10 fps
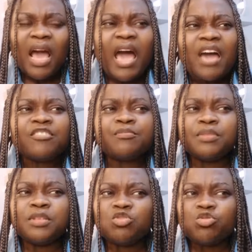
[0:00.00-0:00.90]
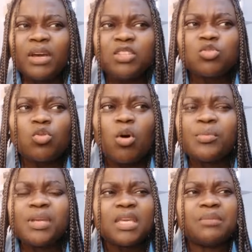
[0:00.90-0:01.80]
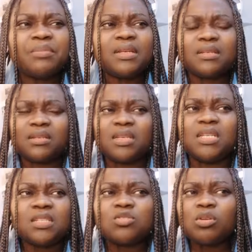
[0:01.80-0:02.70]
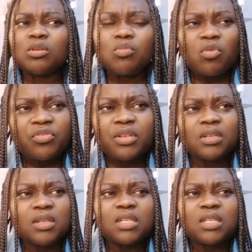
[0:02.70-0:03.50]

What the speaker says: I've been trying to communicate, but it is not moving.